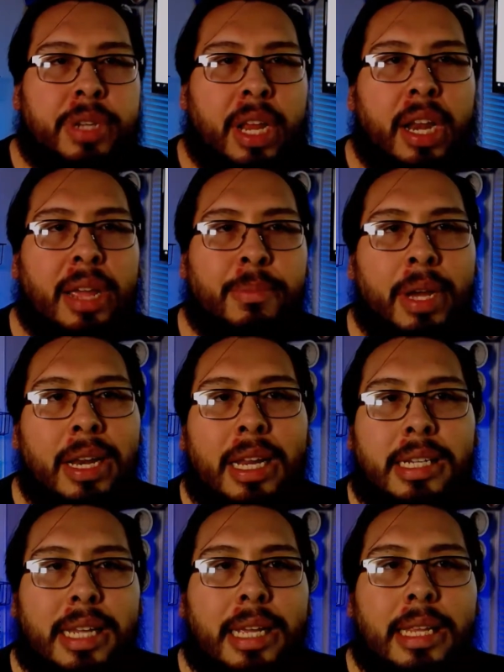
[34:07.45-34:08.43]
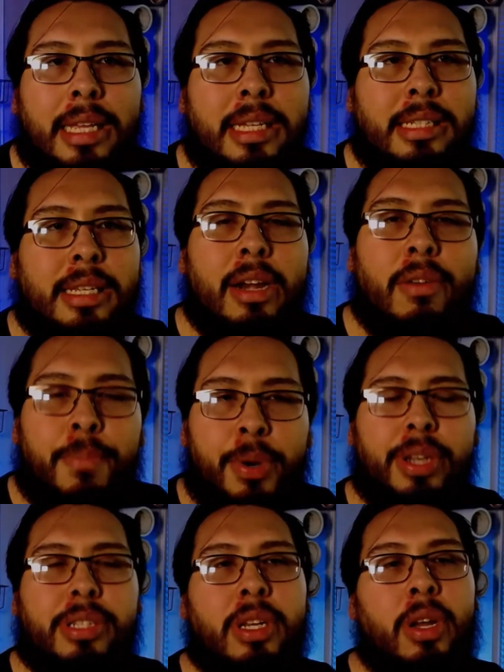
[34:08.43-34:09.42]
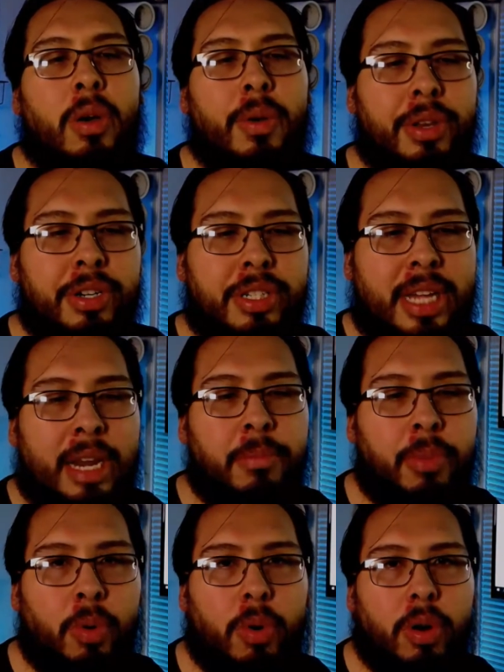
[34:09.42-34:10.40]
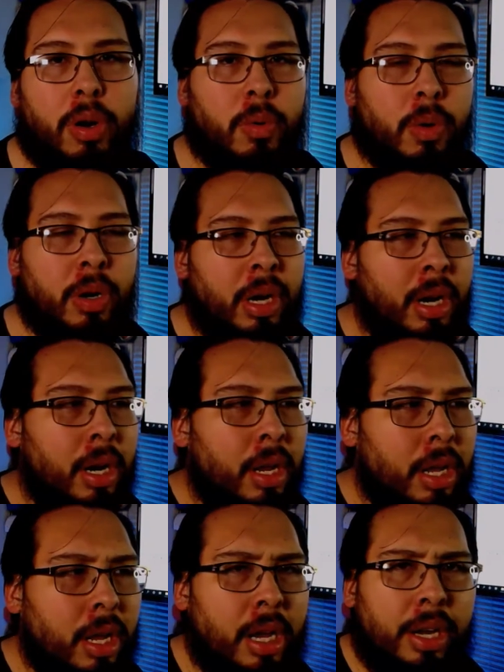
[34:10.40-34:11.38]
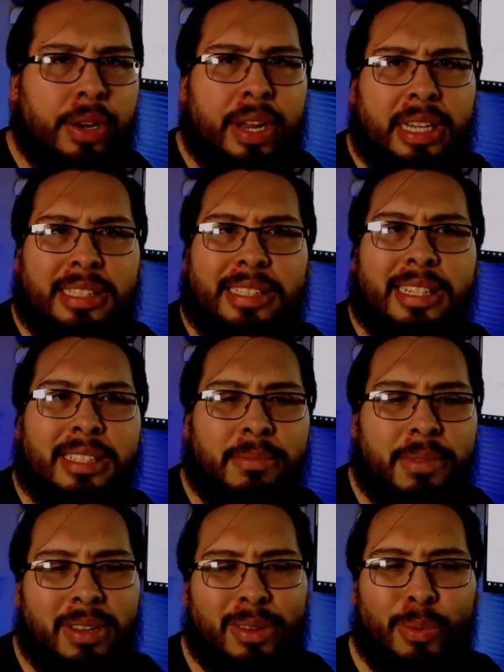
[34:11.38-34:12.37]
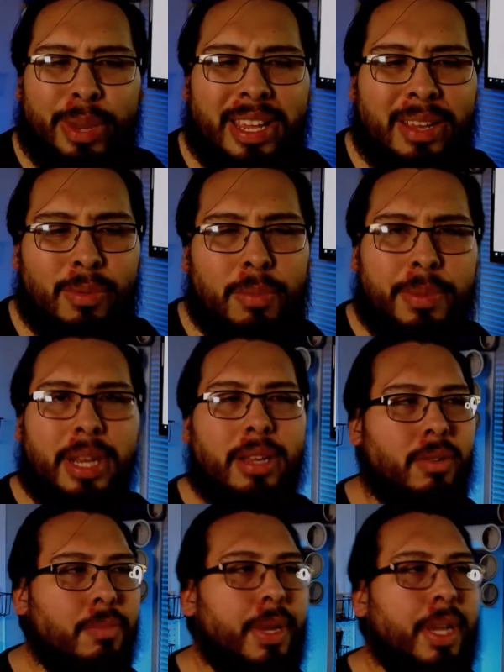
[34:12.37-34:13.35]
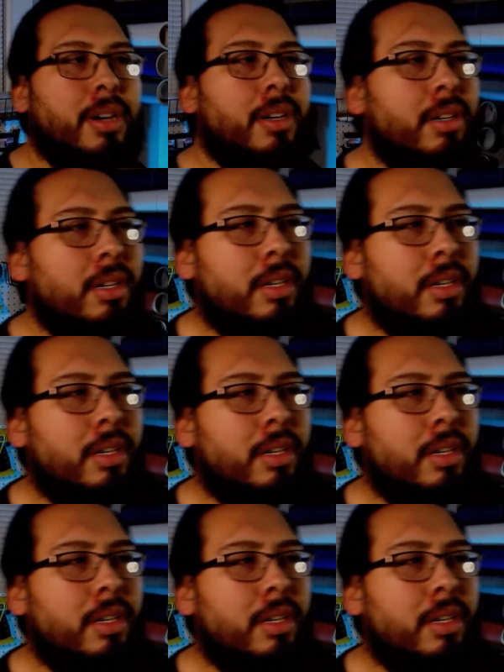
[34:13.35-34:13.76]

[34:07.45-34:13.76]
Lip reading: Y'all like Mondays like this that are pretty slow and you're just kind of bored, or do you guys think something on the weekend would be a little better?